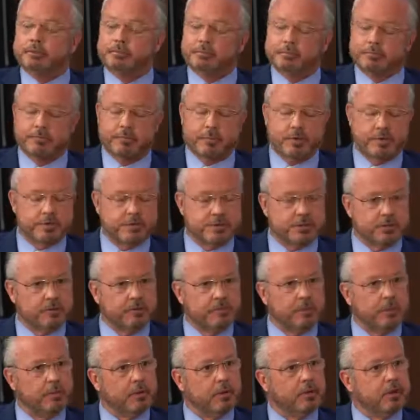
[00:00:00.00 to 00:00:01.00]
But there's
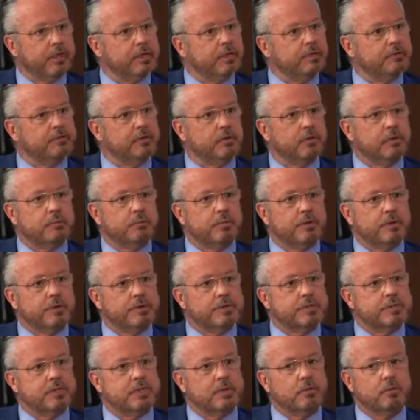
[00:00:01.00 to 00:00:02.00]
still people that like to vote in
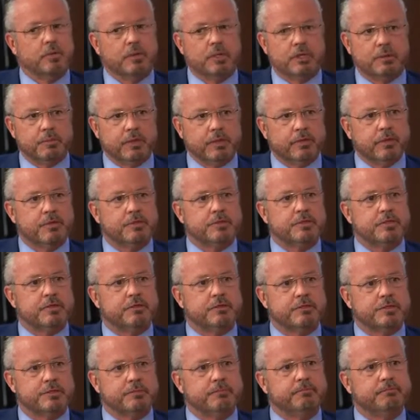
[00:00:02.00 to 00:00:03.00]
person, and we're going to be there to
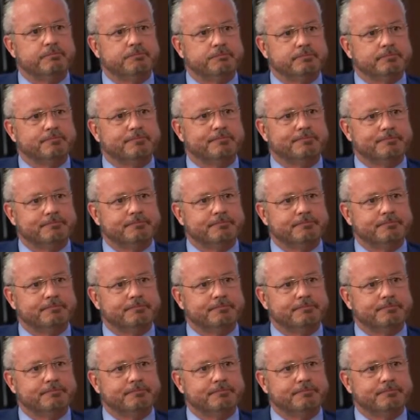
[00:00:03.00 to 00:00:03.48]
service them.